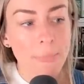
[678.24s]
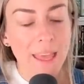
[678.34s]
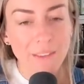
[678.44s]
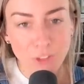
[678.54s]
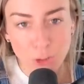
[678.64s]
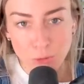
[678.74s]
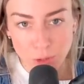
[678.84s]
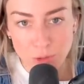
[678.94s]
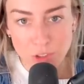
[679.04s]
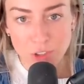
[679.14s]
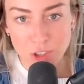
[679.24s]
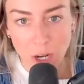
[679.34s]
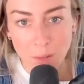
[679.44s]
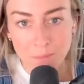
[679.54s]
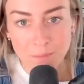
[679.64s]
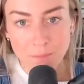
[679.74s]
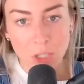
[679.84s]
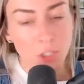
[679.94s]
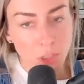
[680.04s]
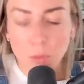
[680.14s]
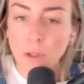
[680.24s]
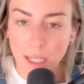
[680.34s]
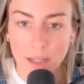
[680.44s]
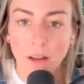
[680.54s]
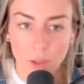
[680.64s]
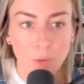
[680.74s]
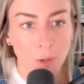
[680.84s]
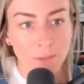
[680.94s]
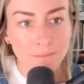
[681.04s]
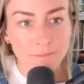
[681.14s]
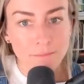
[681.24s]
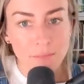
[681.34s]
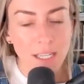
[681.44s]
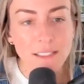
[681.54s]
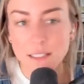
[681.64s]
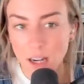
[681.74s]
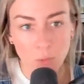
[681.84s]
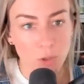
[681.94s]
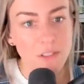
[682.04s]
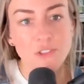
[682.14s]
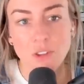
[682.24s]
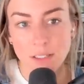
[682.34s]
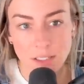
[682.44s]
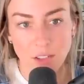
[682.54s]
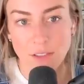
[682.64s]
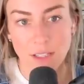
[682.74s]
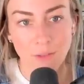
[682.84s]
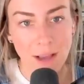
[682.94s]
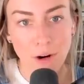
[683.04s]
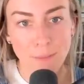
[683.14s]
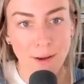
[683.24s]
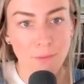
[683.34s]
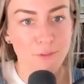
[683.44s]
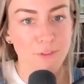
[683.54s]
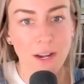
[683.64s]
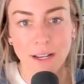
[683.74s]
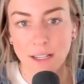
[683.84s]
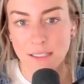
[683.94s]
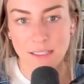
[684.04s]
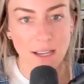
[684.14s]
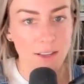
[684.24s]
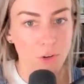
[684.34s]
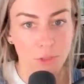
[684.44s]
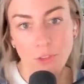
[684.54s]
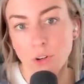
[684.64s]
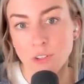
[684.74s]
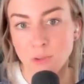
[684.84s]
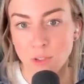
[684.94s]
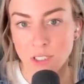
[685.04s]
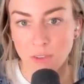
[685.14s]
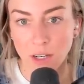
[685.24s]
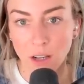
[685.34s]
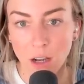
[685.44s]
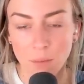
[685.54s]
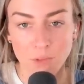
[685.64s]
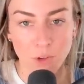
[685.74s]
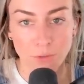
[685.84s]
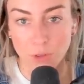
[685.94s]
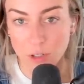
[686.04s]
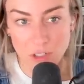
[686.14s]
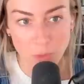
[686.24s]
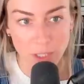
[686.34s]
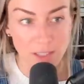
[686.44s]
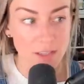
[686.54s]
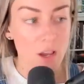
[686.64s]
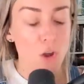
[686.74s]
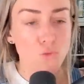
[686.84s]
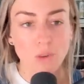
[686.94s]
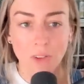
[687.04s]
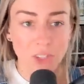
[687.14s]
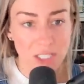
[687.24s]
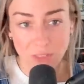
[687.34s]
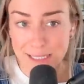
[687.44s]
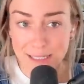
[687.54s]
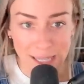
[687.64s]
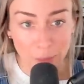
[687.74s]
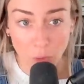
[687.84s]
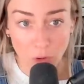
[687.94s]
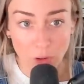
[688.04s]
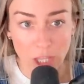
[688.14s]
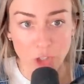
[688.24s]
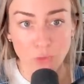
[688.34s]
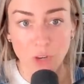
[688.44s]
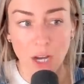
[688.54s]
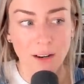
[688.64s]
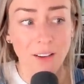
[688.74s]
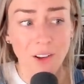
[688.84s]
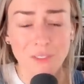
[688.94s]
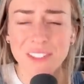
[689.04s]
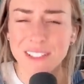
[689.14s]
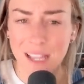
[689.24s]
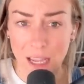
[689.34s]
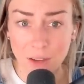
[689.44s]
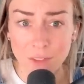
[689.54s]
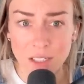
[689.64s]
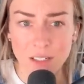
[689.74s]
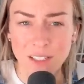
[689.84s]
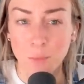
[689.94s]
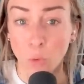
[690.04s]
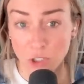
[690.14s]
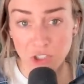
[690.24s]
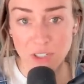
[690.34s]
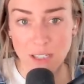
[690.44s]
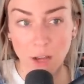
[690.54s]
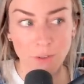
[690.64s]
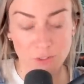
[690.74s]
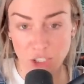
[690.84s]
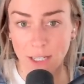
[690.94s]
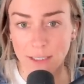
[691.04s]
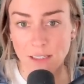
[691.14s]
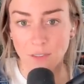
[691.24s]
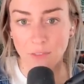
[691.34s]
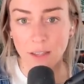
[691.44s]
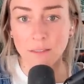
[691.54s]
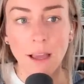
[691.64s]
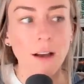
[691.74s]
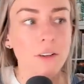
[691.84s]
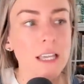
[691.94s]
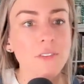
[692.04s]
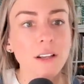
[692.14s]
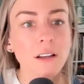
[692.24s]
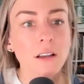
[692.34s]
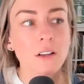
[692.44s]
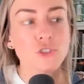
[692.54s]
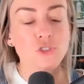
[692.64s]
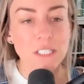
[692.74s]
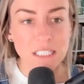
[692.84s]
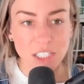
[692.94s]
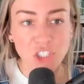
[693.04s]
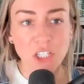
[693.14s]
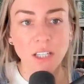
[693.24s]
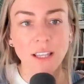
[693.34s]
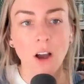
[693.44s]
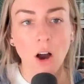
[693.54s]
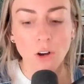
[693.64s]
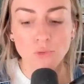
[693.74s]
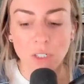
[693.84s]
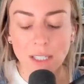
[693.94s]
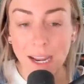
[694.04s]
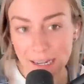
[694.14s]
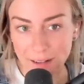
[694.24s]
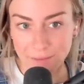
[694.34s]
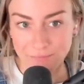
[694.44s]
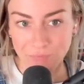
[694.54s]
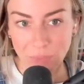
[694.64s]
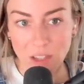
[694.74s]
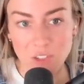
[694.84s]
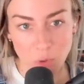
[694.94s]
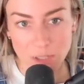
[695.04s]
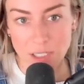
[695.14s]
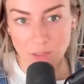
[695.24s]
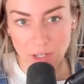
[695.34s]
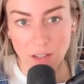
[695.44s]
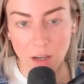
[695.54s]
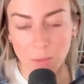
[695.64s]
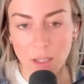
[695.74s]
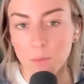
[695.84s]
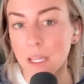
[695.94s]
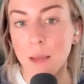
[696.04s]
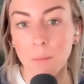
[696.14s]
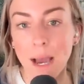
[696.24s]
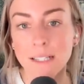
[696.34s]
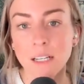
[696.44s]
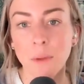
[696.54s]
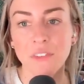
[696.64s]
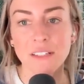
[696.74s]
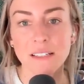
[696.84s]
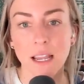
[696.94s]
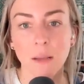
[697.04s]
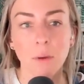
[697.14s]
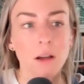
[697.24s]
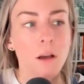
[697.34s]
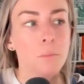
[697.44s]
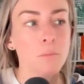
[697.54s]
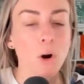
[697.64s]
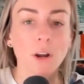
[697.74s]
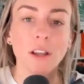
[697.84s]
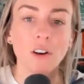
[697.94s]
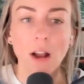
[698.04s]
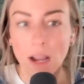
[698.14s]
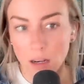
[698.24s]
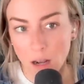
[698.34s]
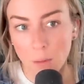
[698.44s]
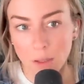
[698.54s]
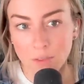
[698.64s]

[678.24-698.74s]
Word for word: If you lose your job, you will get another one it's not worth stressing yourself out about finding a second or third source of income if your first one is relatively stable and you've got enough saved to support yourself if shit hits the fan. Hell, even traditionally unrelated sources of income can be impacted by the same market or economic